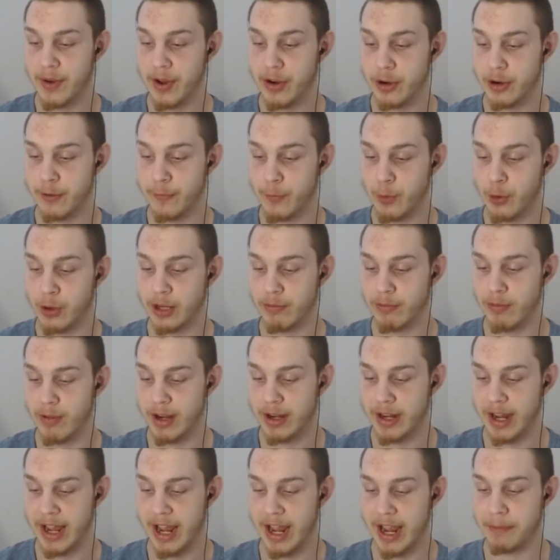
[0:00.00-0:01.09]
hundred
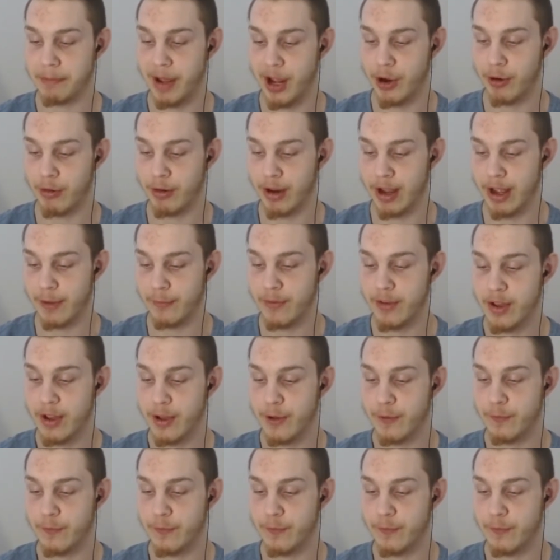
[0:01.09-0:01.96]
forty-one and paragraph